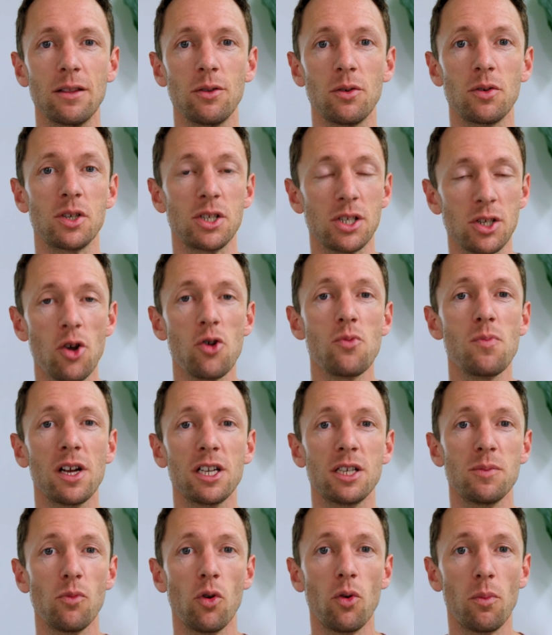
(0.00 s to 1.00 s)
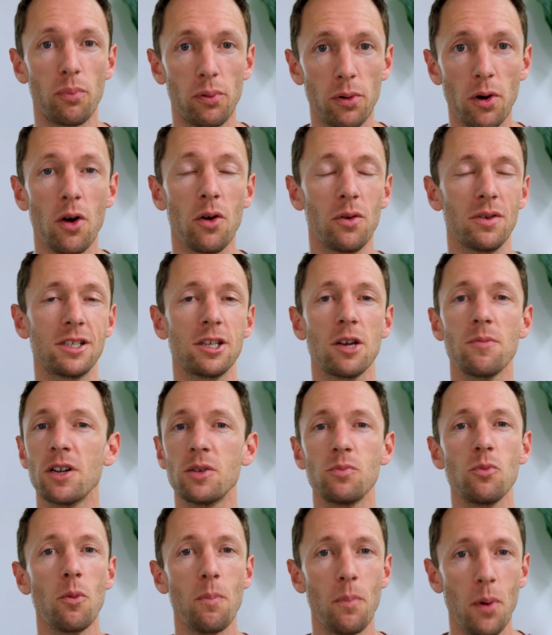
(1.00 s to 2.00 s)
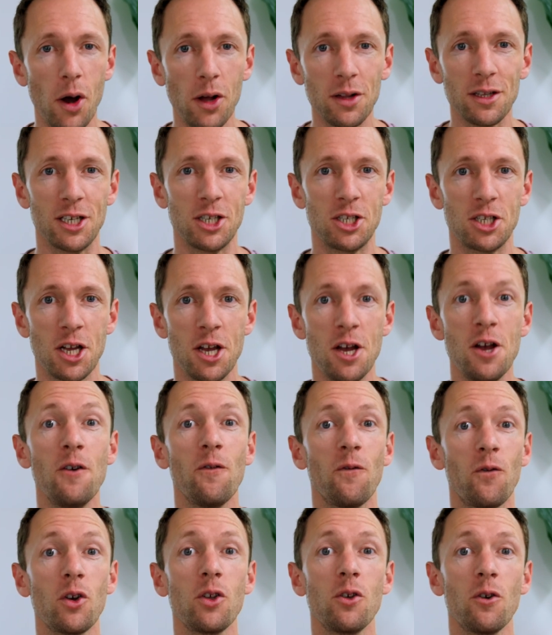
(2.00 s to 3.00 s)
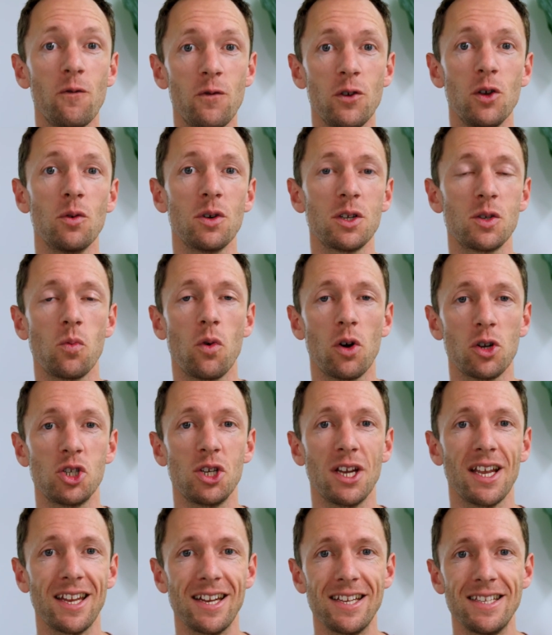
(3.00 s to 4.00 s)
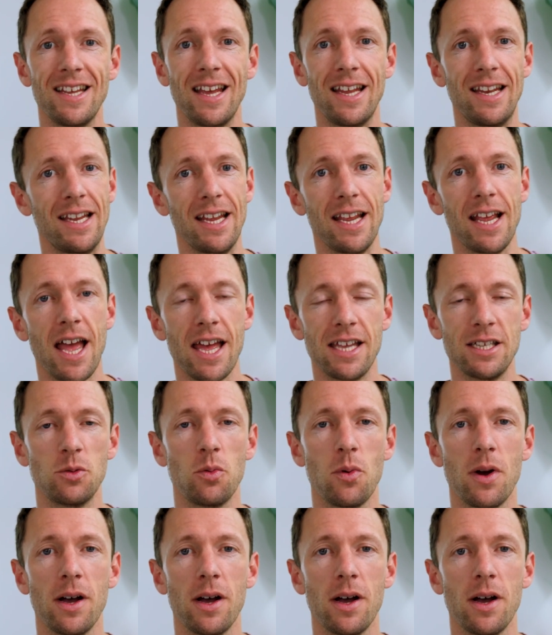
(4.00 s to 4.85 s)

it look so much more pro and so much more polished for your viewers watching and attending as